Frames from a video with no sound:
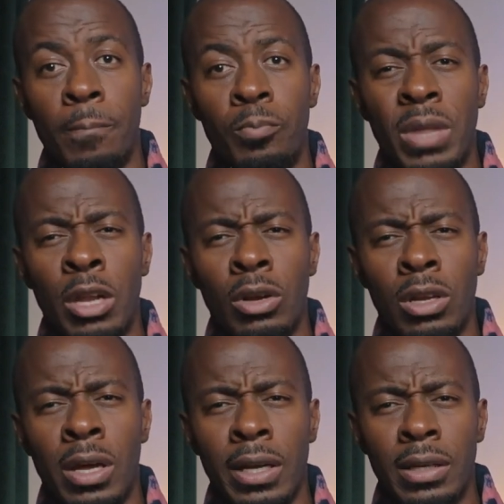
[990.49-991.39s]
They look
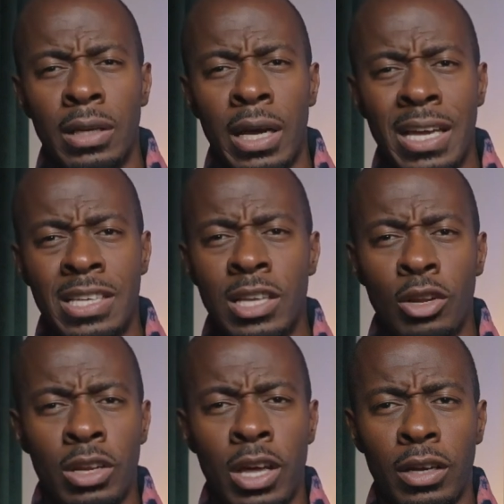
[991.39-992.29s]
like, I guess they
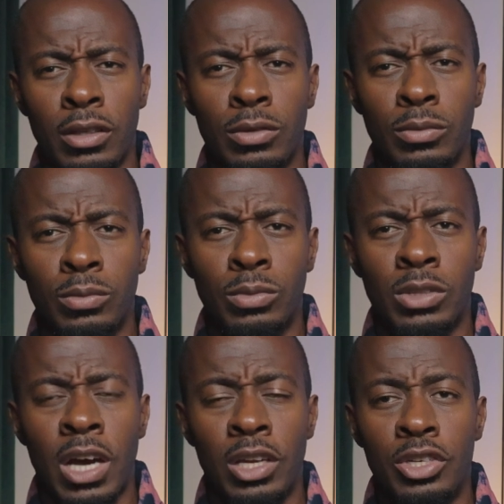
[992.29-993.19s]
look like
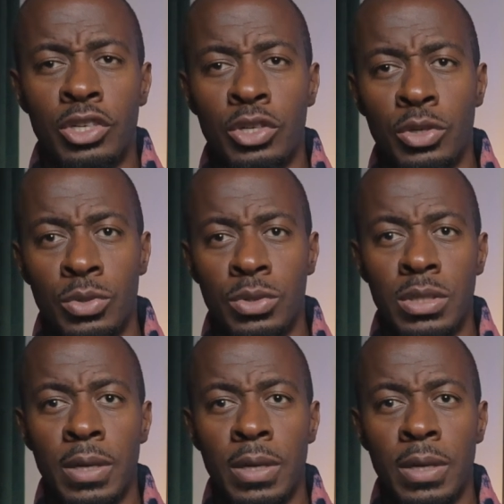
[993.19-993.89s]
tiny shoes.